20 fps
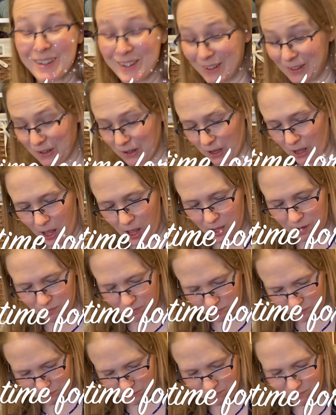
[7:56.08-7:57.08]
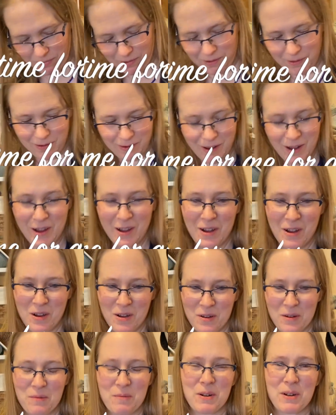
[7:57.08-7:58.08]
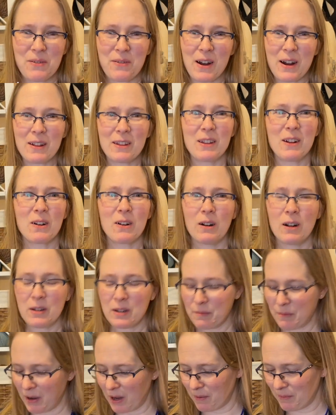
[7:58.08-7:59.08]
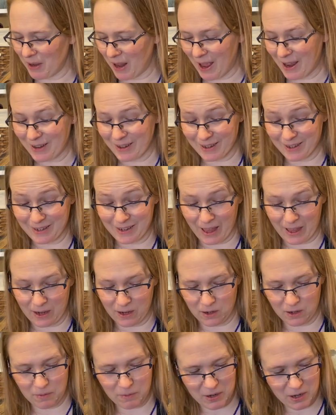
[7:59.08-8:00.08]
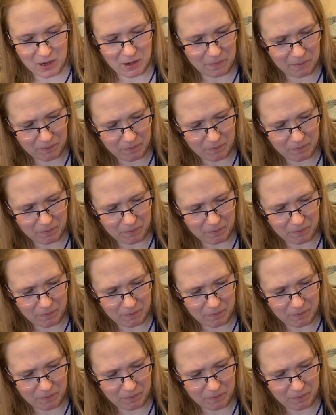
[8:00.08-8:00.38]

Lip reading: to look at, which frankly are sometimes as exciting to me